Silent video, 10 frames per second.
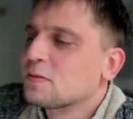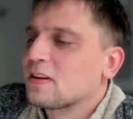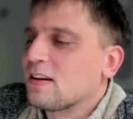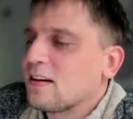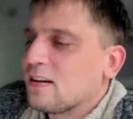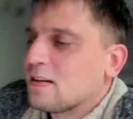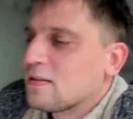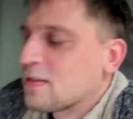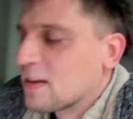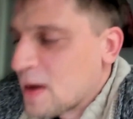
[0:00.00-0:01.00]
the
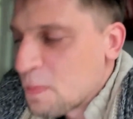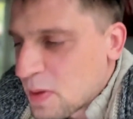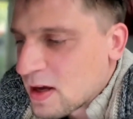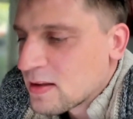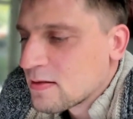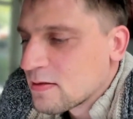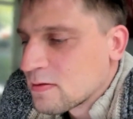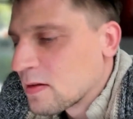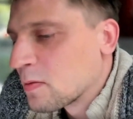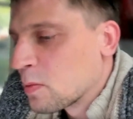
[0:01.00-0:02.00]
template
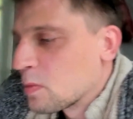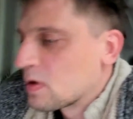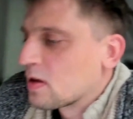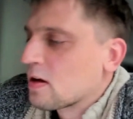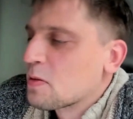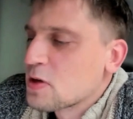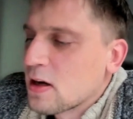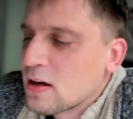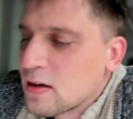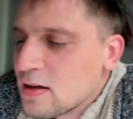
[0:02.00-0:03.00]
that I'm
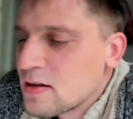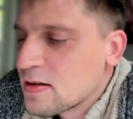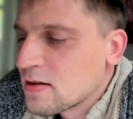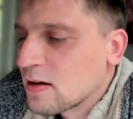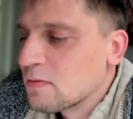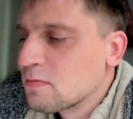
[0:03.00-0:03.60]
selling is for